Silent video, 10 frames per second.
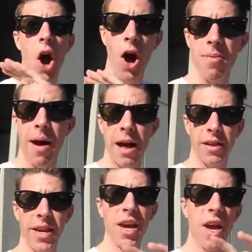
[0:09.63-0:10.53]
on
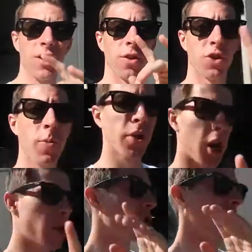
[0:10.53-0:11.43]
Miley. So the
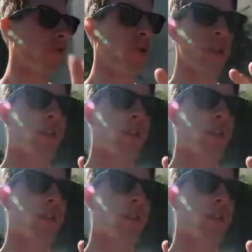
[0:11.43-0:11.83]
supercharger is fully